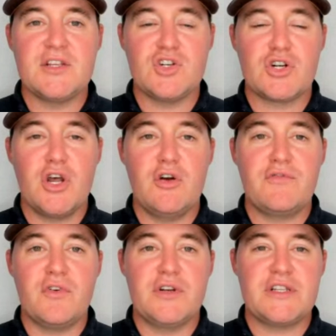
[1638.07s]
your code
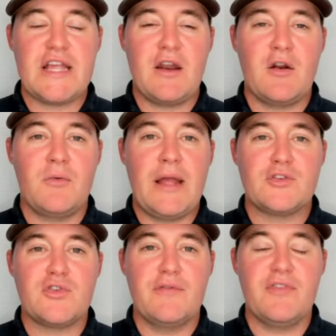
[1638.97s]
for a discount on a round
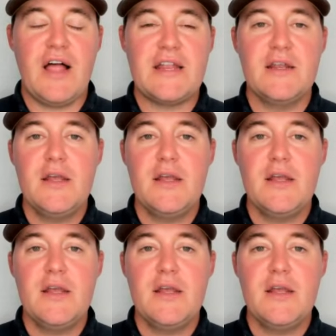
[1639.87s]
trip flight.